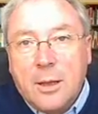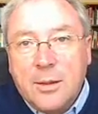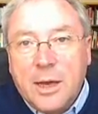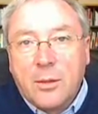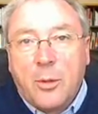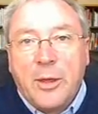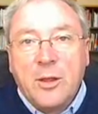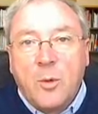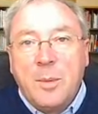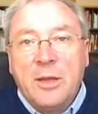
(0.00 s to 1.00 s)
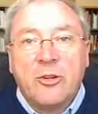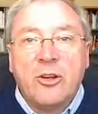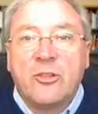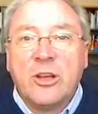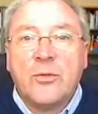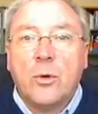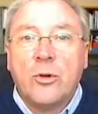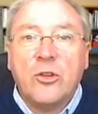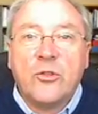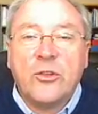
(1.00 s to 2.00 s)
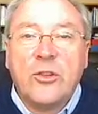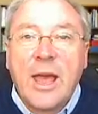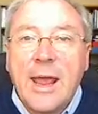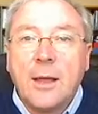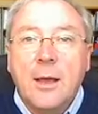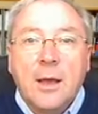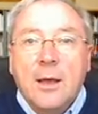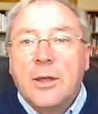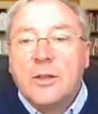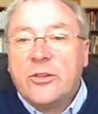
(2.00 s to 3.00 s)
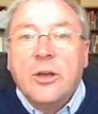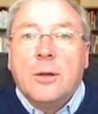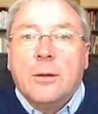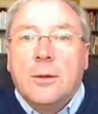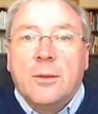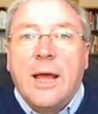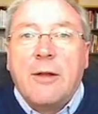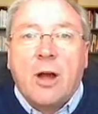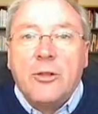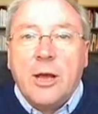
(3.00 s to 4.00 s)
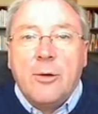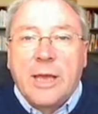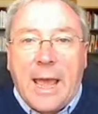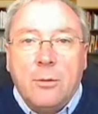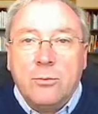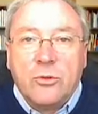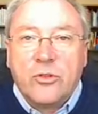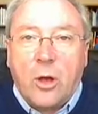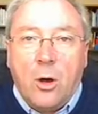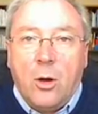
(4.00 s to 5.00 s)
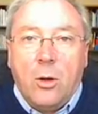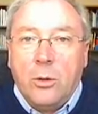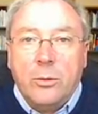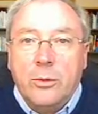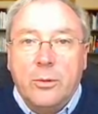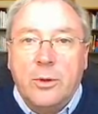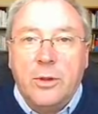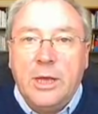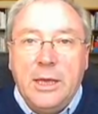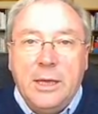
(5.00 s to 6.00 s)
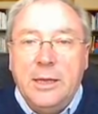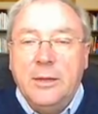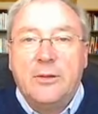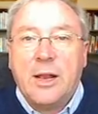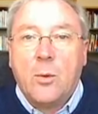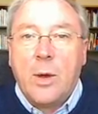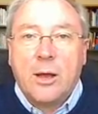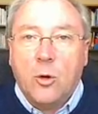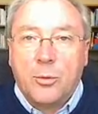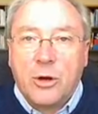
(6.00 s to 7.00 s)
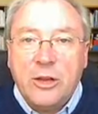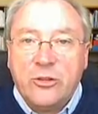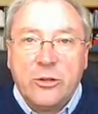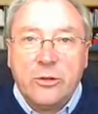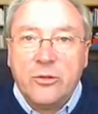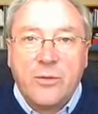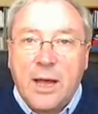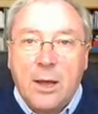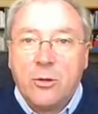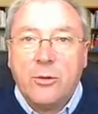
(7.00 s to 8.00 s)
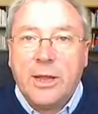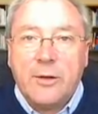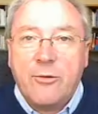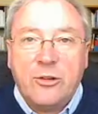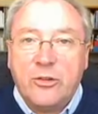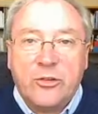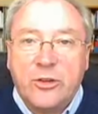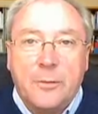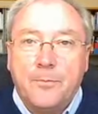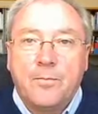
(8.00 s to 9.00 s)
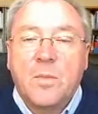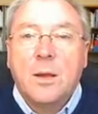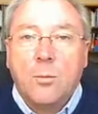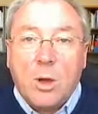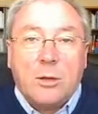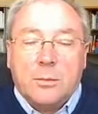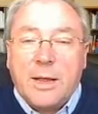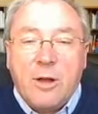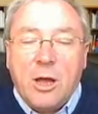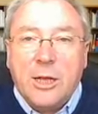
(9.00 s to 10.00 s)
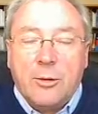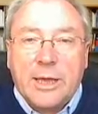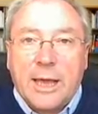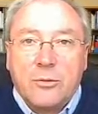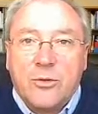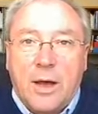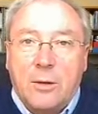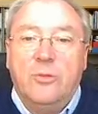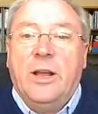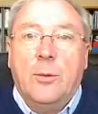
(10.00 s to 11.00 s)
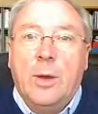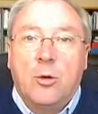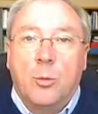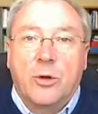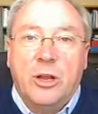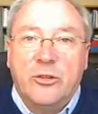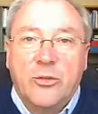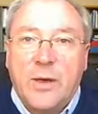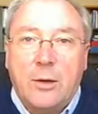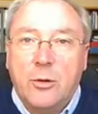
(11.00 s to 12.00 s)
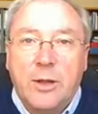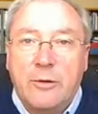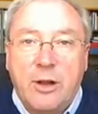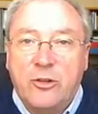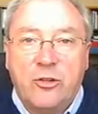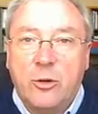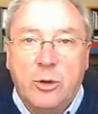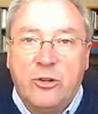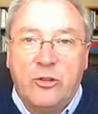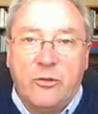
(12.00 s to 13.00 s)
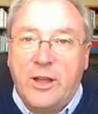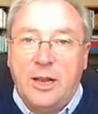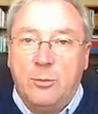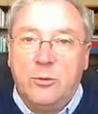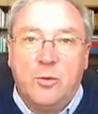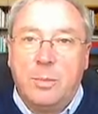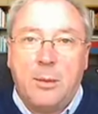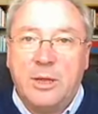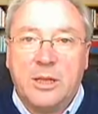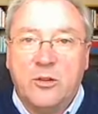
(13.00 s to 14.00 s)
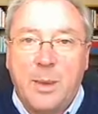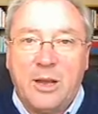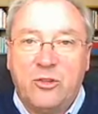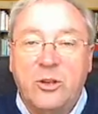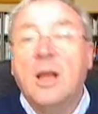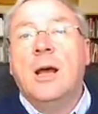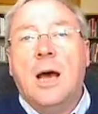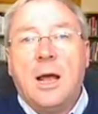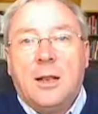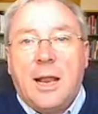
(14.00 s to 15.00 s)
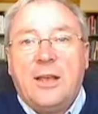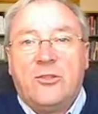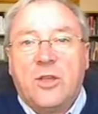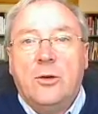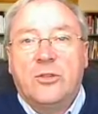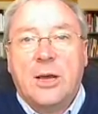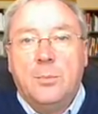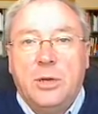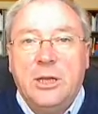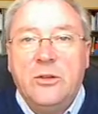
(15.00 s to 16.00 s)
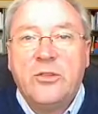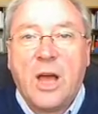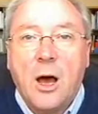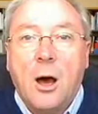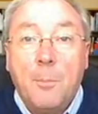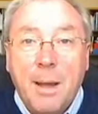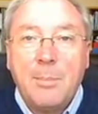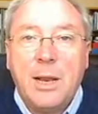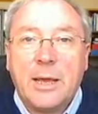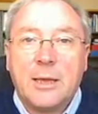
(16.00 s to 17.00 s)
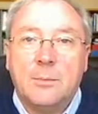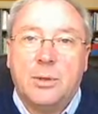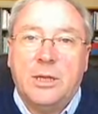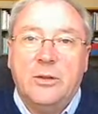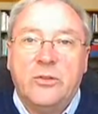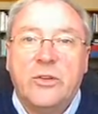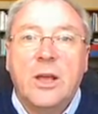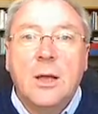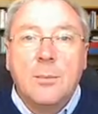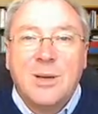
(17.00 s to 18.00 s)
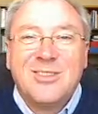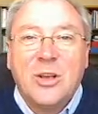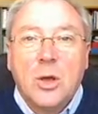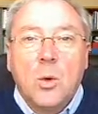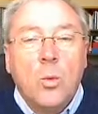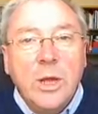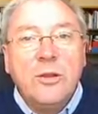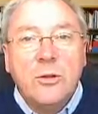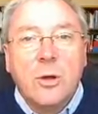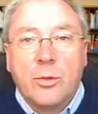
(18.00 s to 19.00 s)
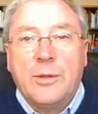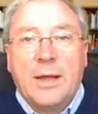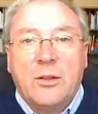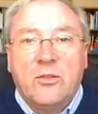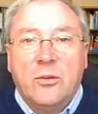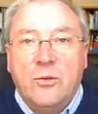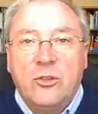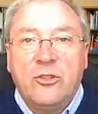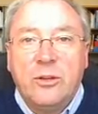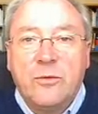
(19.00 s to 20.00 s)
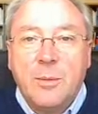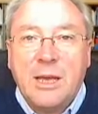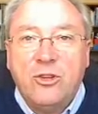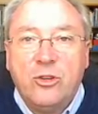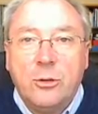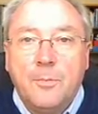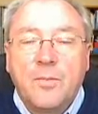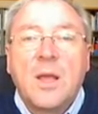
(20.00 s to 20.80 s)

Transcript: The other thing that we've been criticized for is for saying that there are no accounts on the Delaware corporations filed on their register. Well, there are no accounts filed on Delaware corporations filed on their register, which is available for public inspection, unless those companies are public companies. But we do not think that is sufficient information.